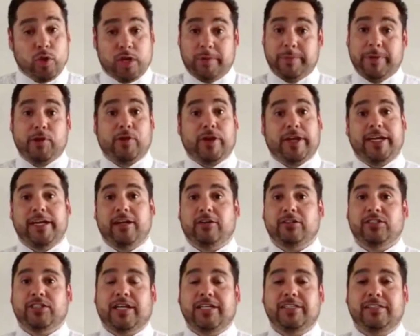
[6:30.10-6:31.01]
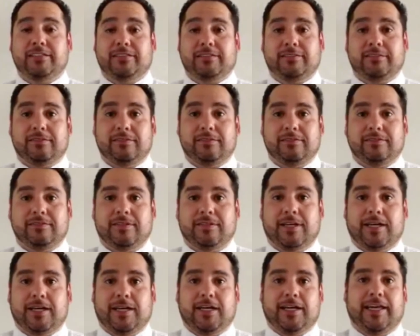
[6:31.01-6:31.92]
we're going to be creating our sites
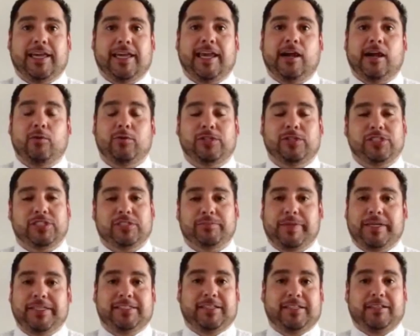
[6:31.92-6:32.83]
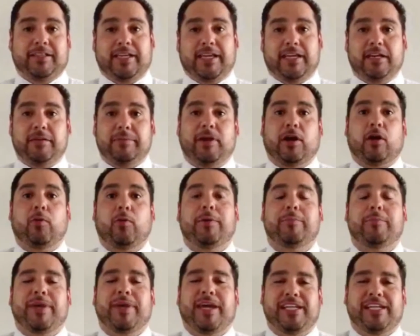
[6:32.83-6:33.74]
account, which is basically going to be
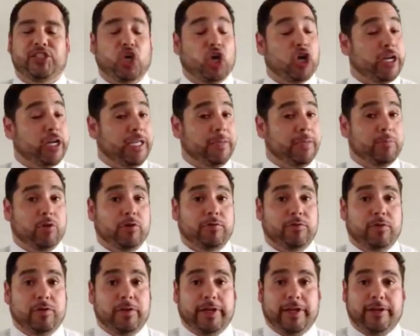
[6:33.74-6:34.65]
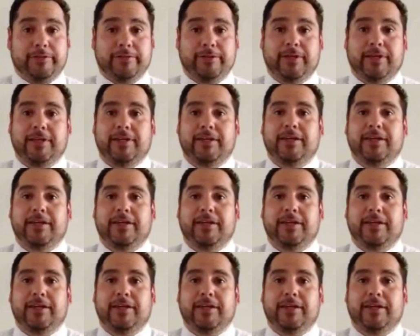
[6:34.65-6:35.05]
our web page, our ePortfolio.